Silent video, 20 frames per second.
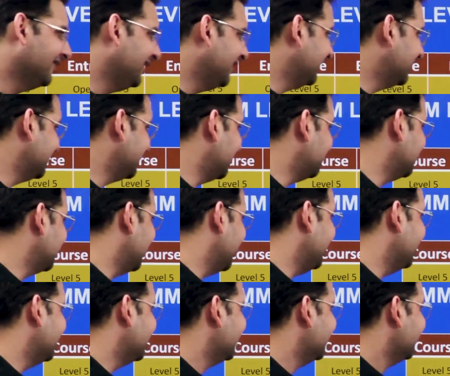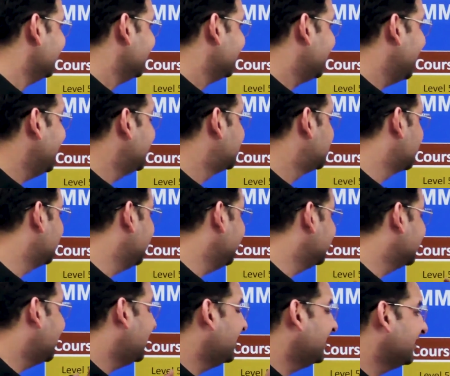later down the line. Right, so
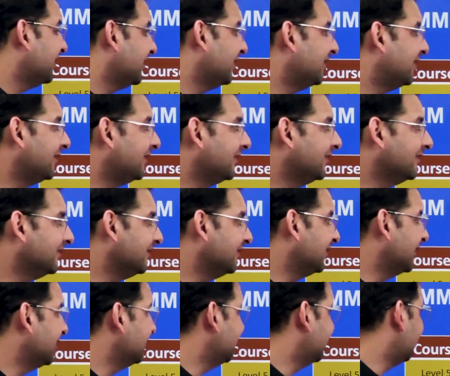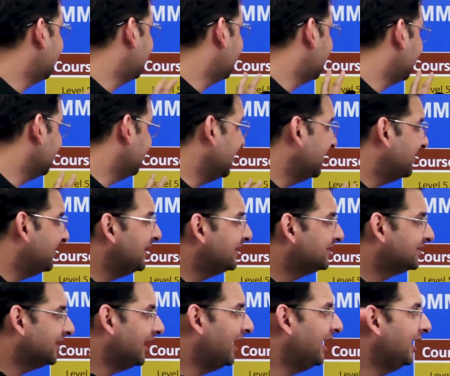these are the
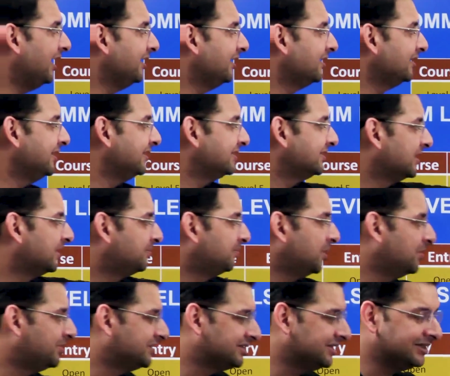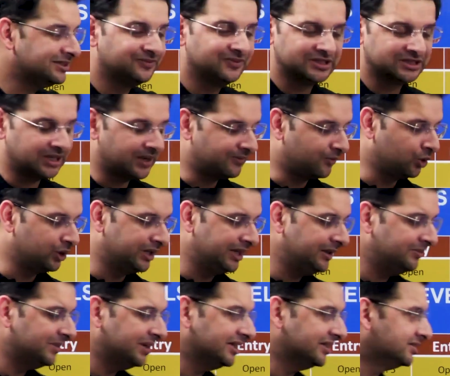levels, and these are the purposes which I've
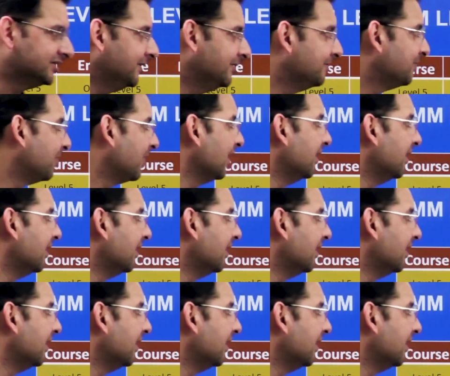already mentioned.